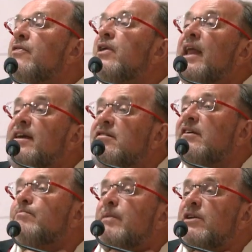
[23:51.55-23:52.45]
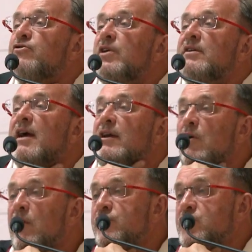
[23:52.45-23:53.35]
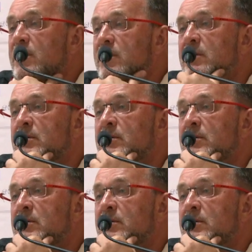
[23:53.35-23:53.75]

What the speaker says: the latest military technology.